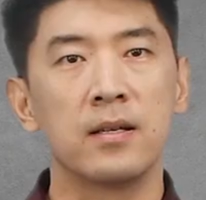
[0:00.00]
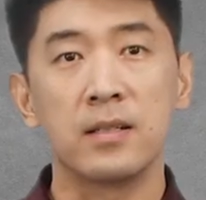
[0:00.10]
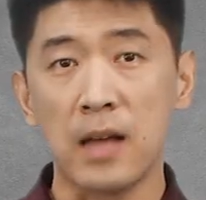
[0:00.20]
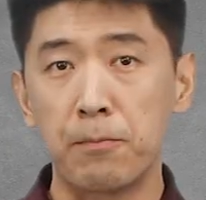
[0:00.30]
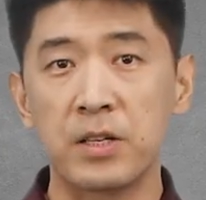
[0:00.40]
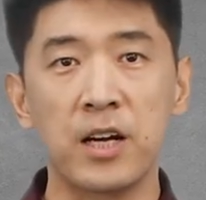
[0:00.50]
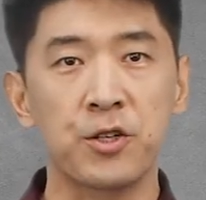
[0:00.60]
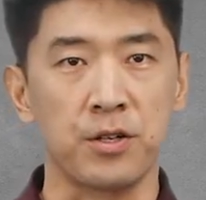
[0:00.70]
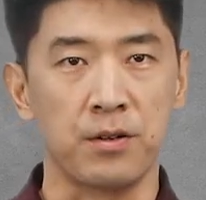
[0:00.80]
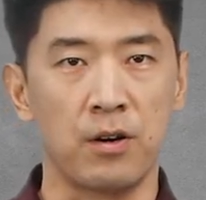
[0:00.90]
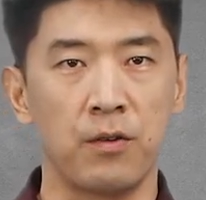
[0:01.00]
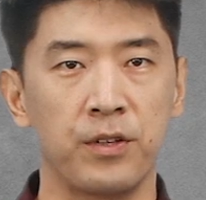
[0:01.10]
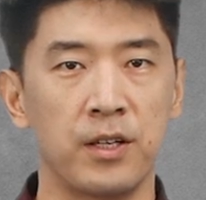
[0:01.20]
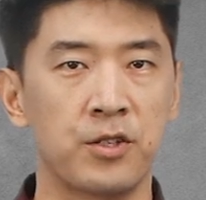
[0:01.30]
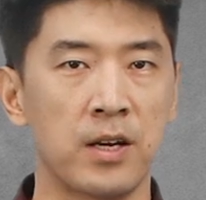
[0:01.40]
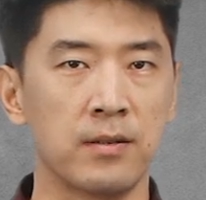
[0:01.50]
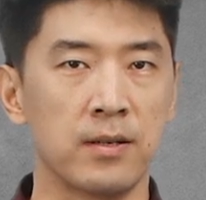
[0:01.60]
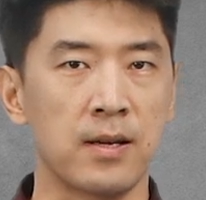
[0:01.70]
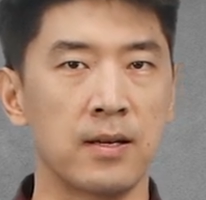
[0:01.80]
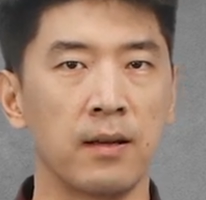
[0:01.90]
adaptation of the
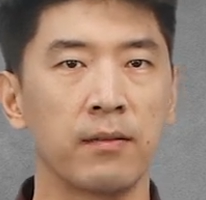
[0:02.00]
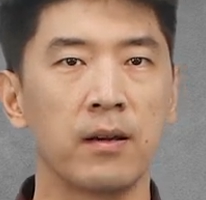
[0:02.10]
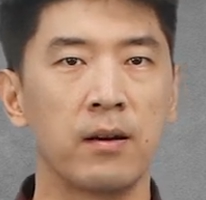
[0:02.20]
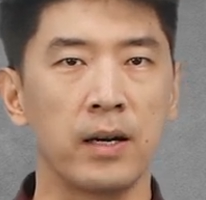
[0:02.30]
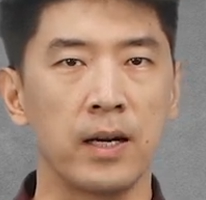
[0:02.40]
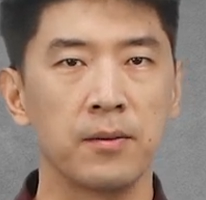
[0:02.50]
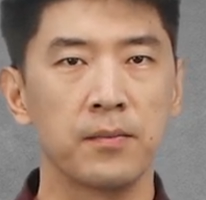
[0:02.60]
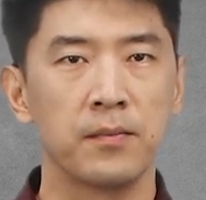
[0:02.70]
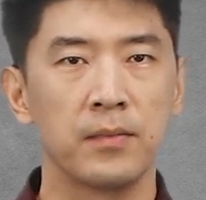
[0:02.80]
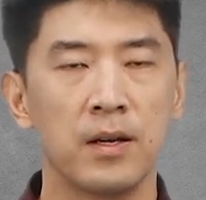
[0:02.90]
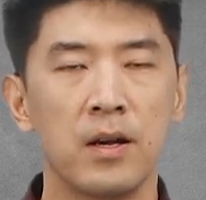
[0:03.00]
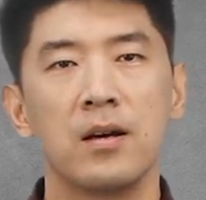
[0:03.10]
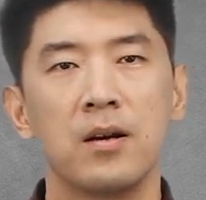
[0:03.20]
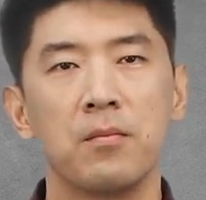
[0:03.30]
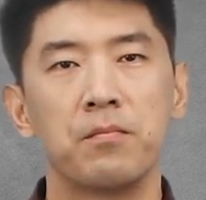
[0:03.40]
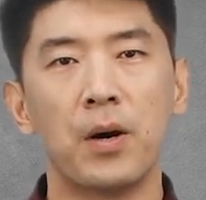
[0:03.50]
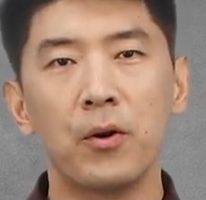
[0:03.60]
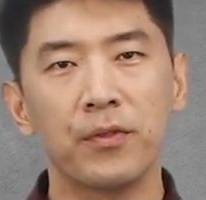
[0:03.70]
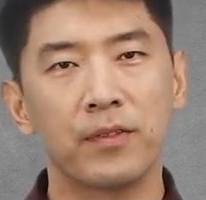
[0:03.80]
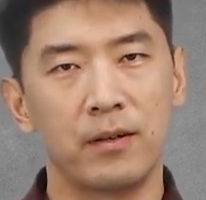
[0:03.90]
agenda-setting theory.
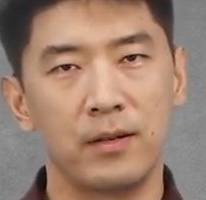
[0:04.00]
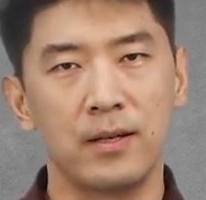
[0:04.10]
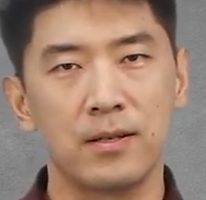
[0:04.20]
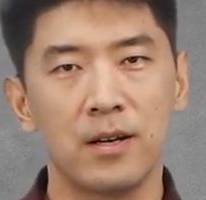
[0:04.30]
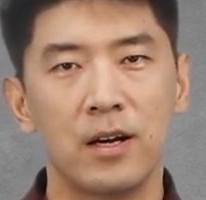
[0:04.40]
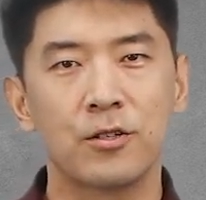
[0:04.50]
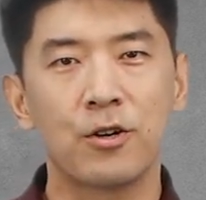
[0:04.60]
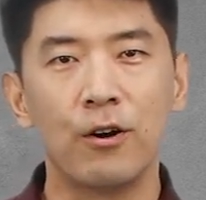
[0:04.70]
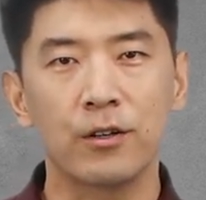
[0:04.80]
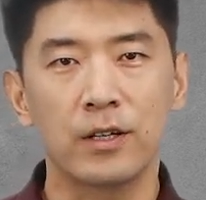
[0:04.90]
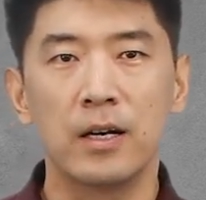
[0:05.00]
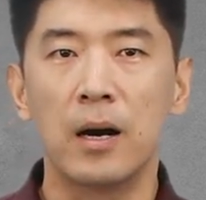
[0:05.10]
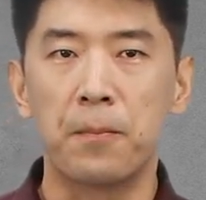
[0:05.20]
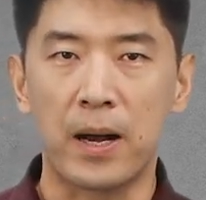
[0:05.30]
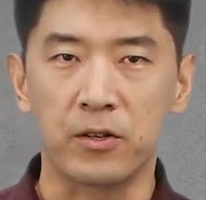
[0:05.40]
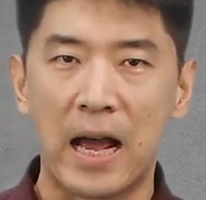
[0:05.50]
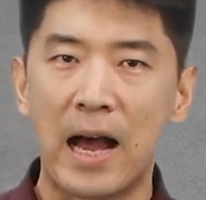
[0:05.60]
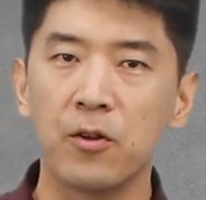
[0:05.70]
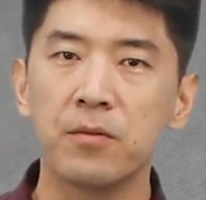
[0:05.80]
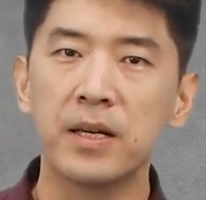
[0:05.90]
Both theories talk about
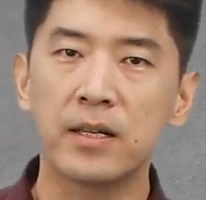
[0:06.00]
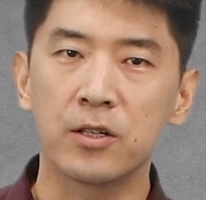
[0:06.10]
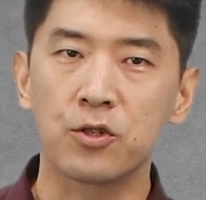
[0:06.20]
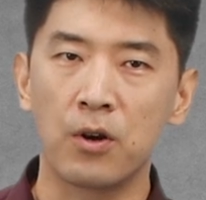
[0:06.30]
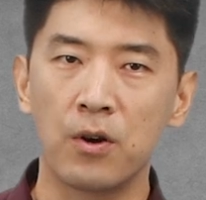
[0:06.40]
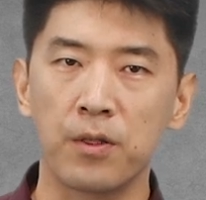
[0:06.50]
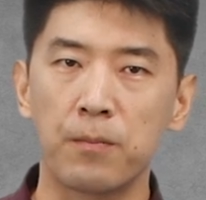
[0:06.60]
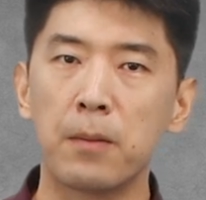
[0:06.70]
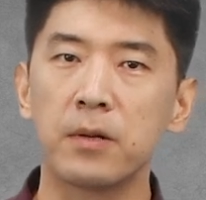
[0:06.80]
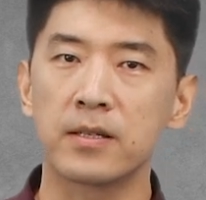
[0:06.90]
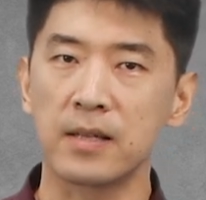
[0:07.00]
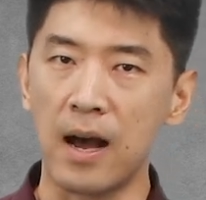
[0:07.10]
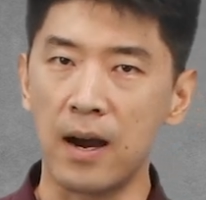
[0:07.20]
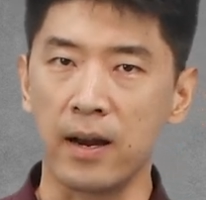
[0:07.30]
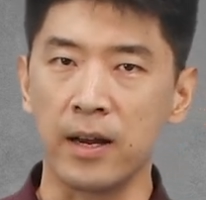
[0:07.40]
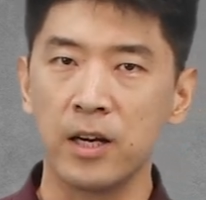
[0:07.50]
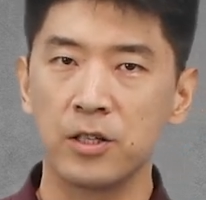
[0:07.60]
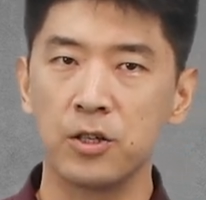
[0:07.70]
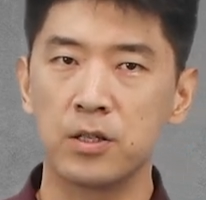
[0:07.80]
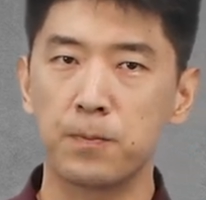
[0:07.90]
how the media draw the public's eye
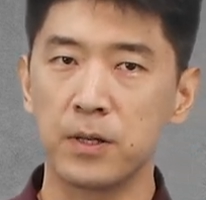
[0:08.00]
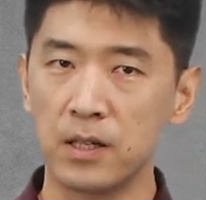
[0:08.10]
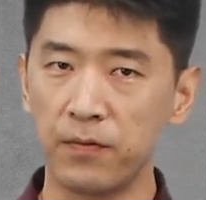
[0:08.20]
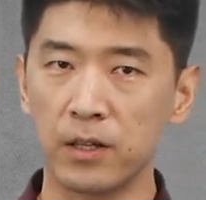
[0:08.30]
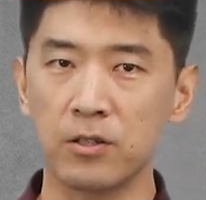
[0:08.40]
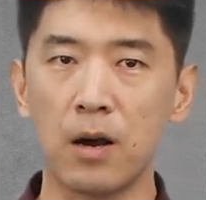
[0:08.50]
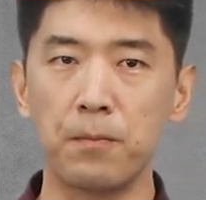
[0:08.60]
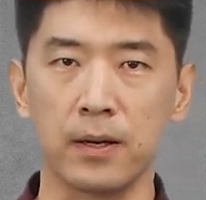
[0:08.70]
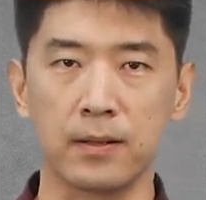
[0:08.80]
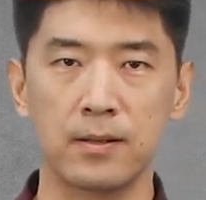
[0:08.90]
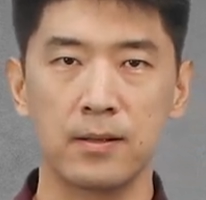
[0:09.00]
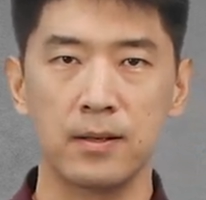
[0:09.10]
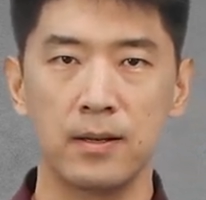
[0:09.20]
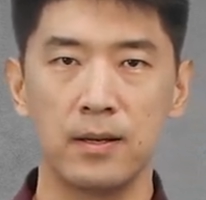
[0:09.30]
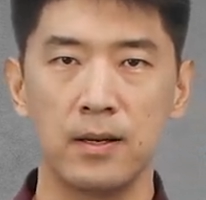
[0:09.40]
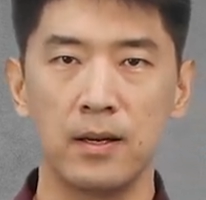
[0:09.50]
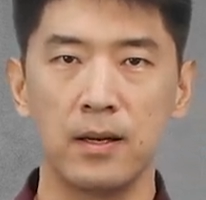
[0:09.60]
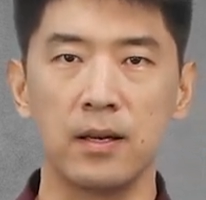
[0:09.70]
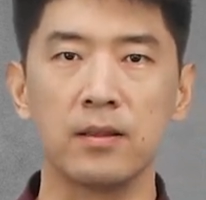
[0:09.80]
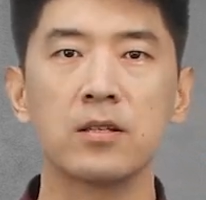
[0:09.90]
to specific topics.
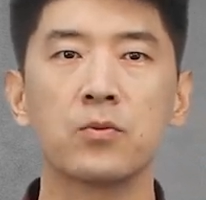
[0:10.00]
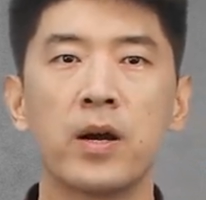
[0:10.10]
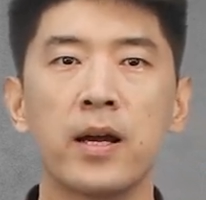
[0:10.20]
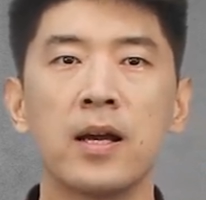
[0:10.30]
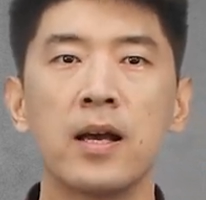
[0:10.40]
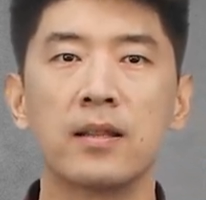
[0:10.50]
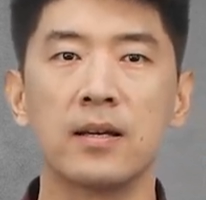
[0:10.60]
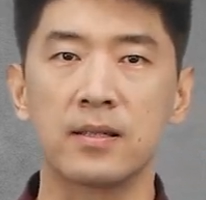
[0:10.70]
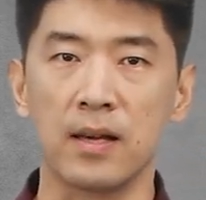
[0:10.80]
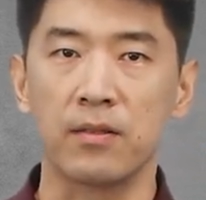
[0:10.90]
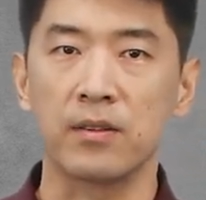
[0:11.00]
In this way, they set